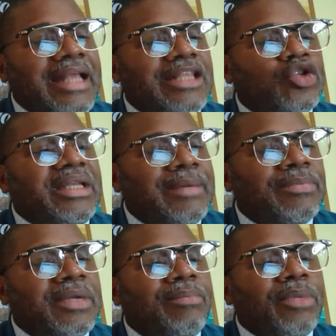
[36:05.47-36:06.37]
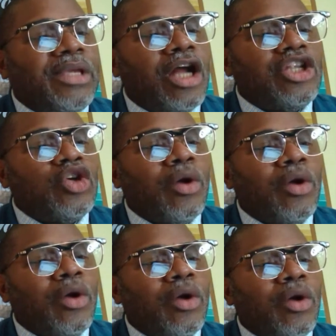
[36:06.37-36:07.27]
let you be tempted
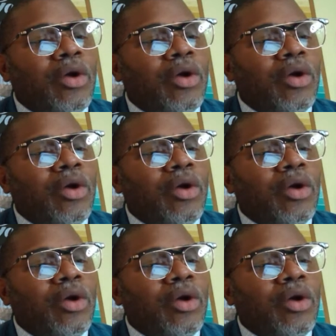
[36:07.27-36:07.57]
beyond